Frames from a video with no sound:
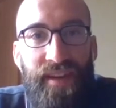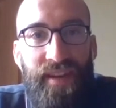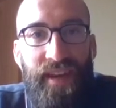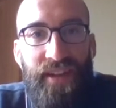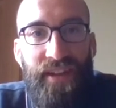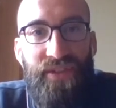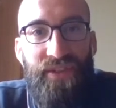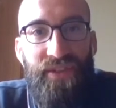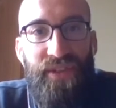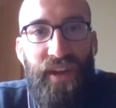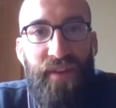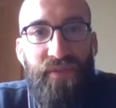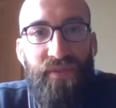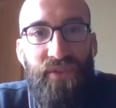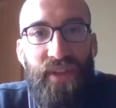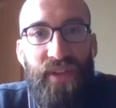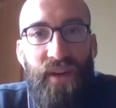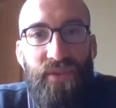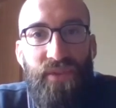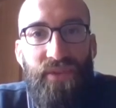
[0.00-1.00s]
and stuff.
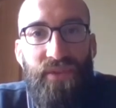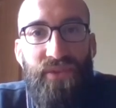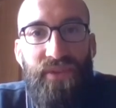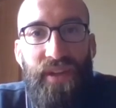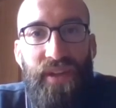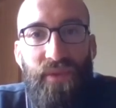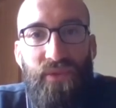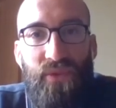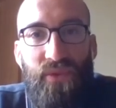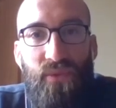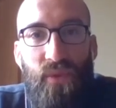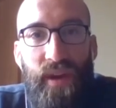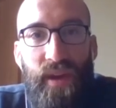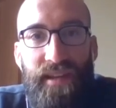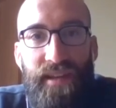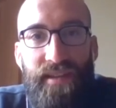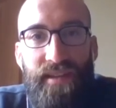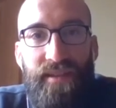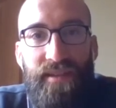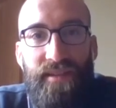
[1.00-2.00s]
So that was
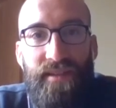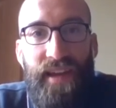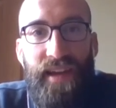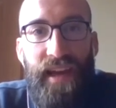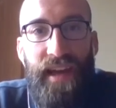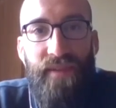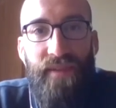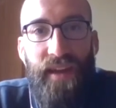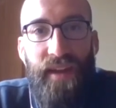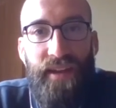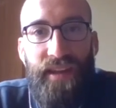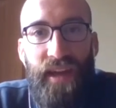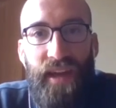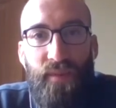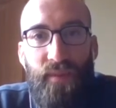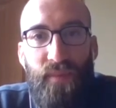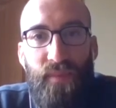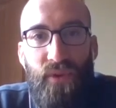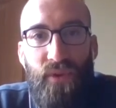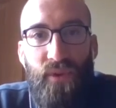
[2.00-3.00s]
great to have that
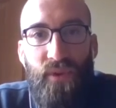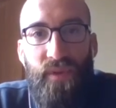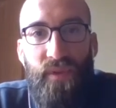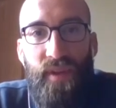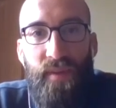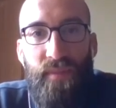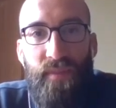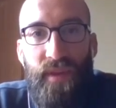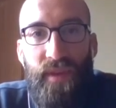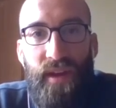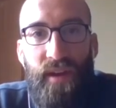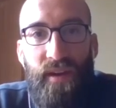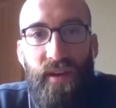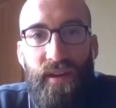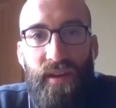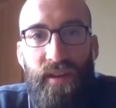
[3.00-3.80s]
accountability with him there.